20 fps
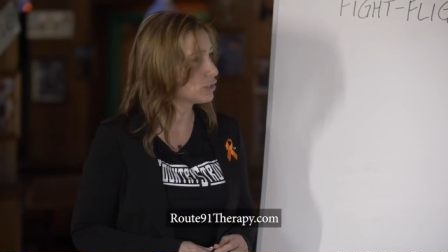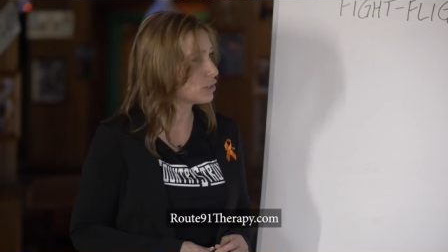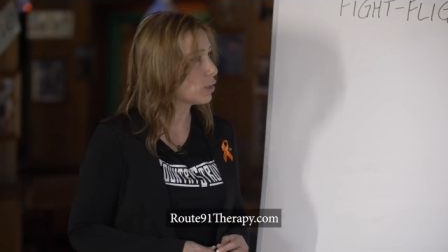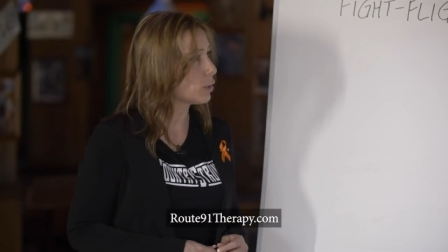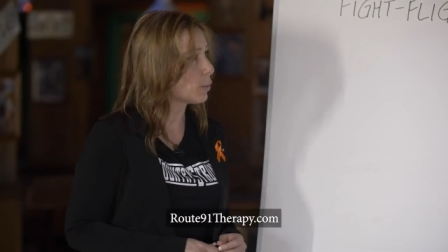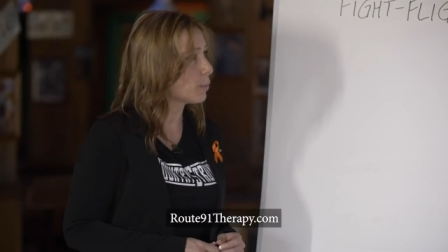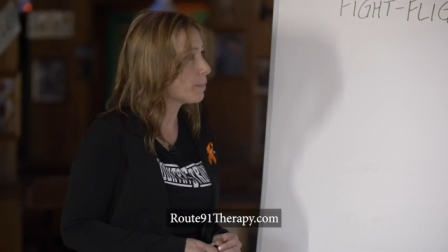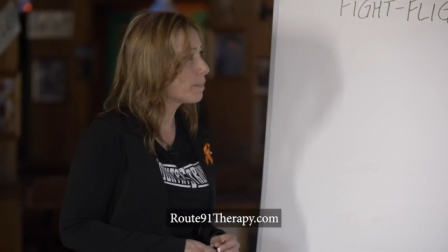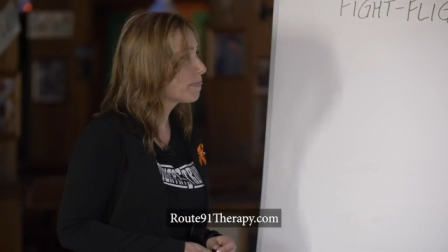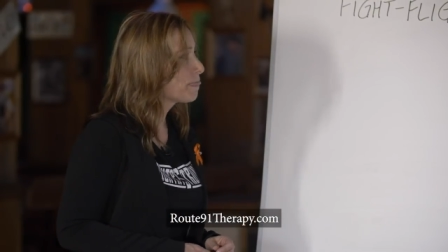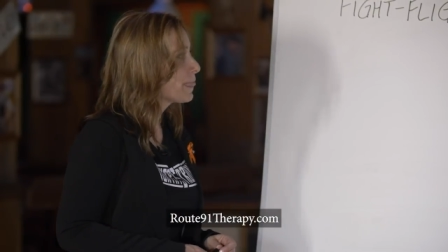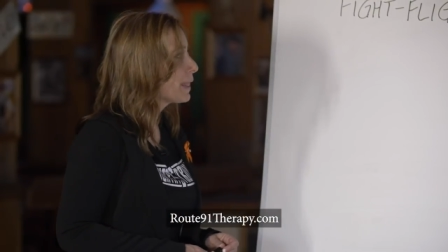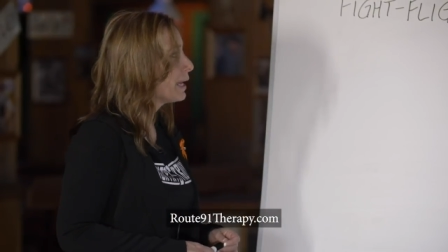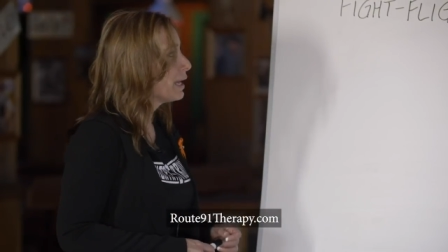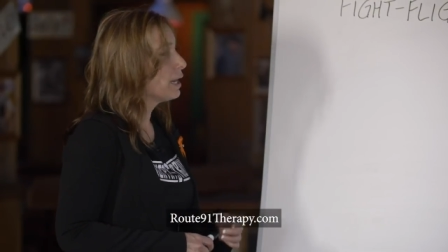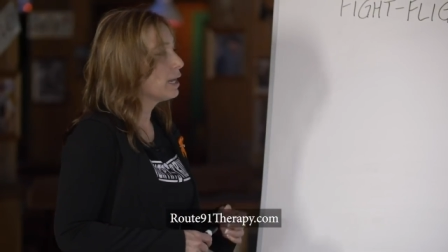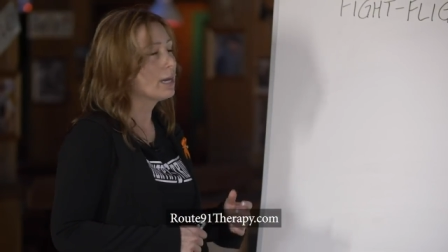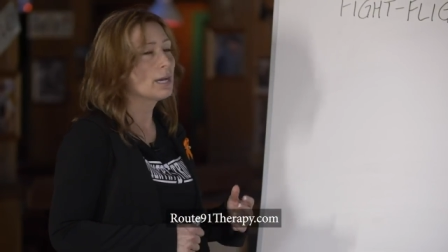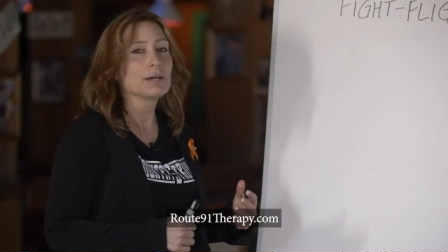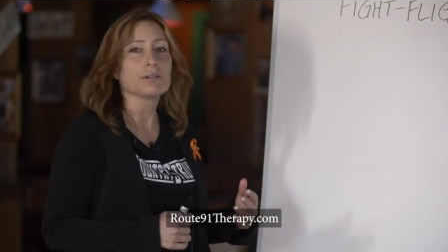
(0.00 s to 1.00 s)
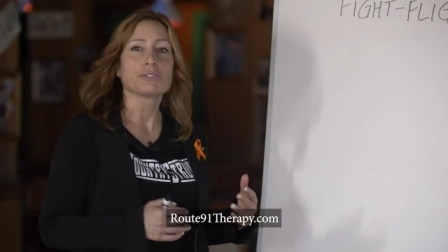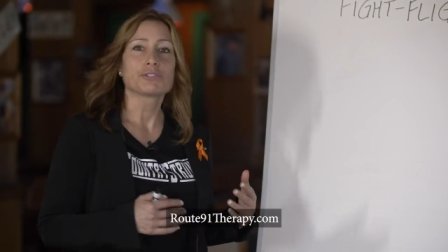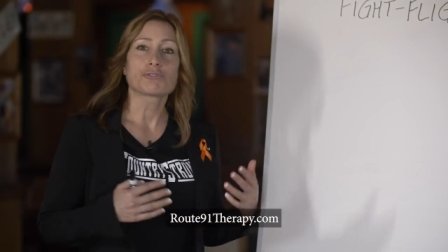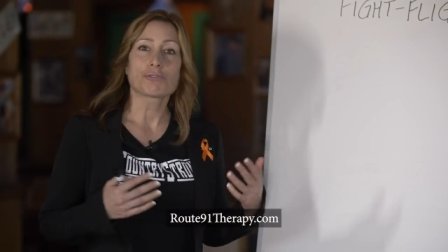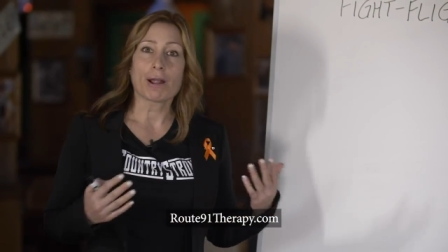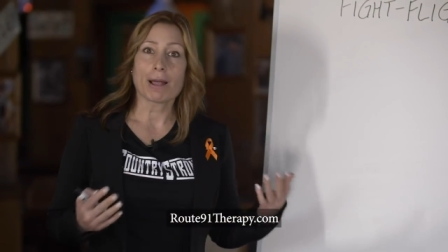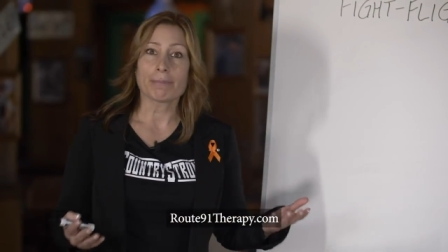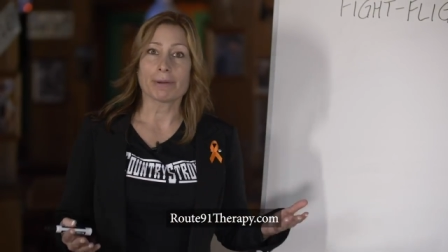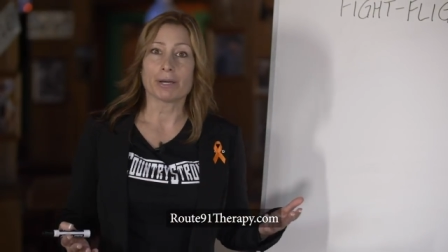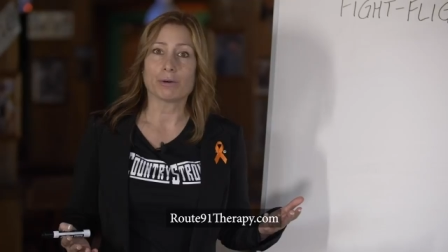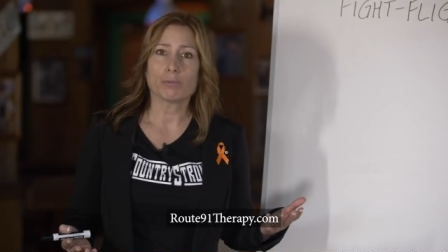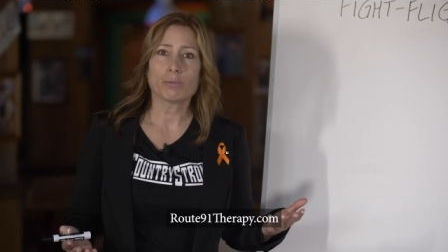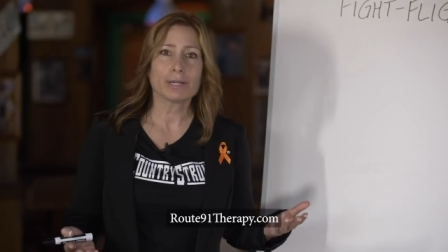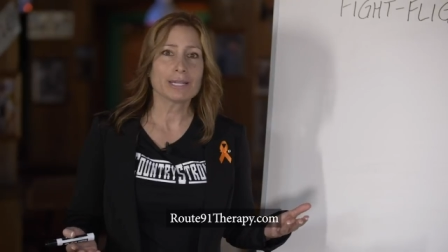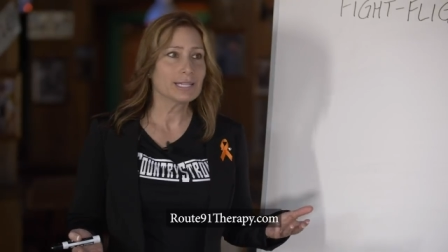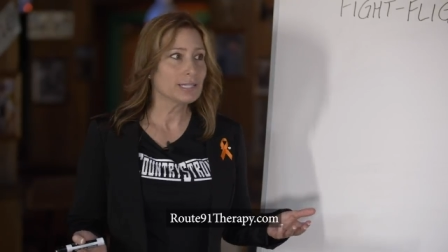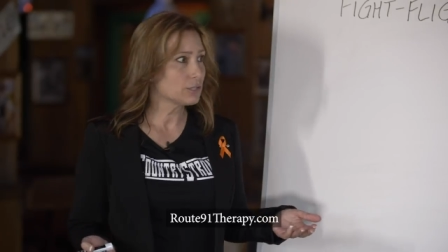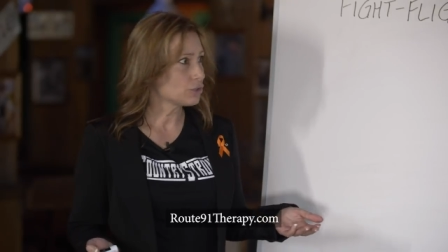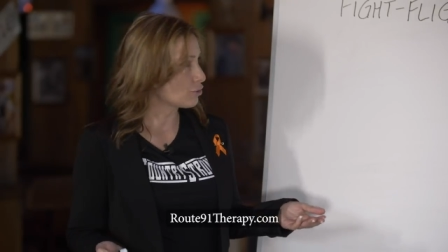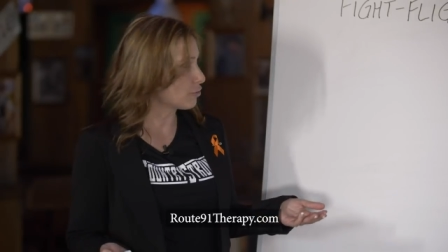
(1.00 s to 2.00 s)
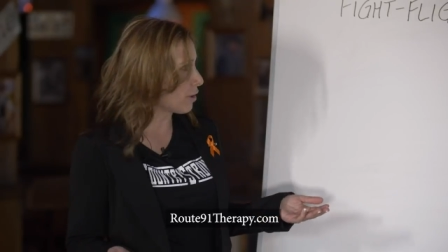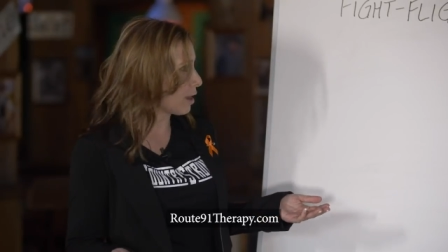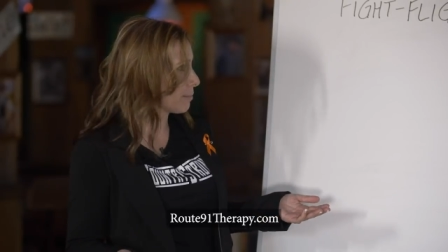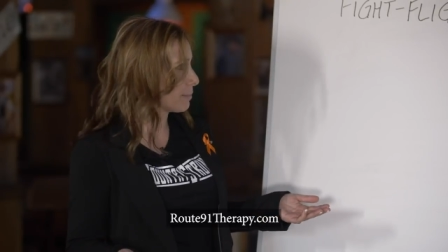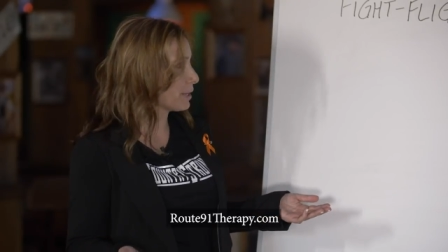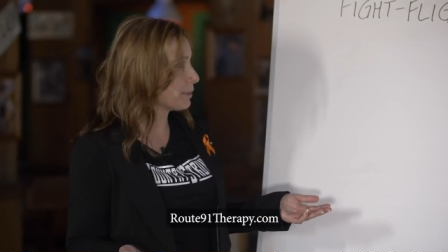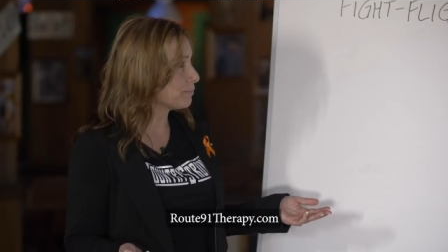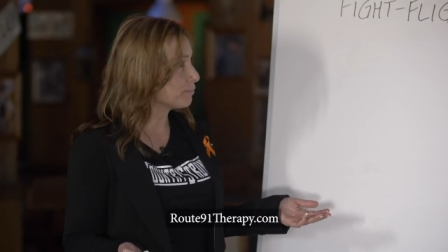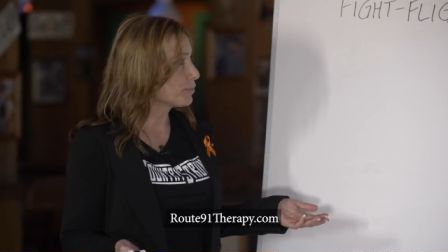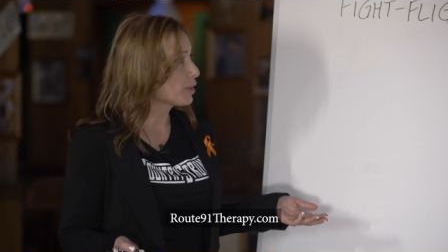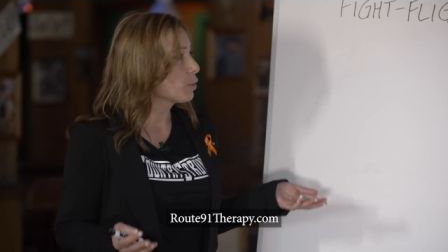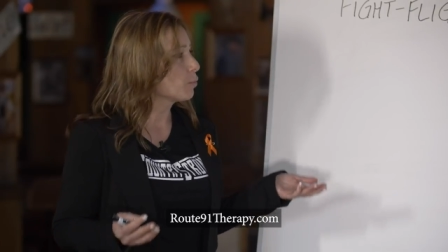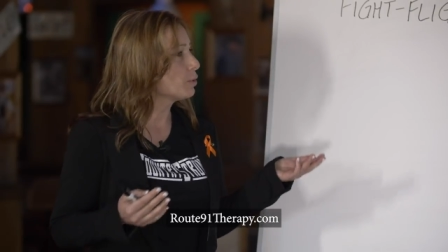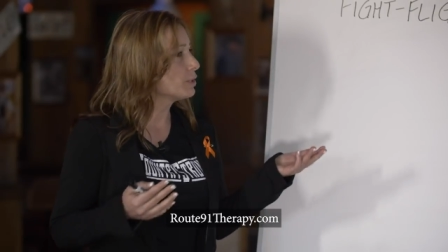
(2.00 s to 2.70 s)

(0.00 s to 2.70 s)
So uh, trauma, what is trauma?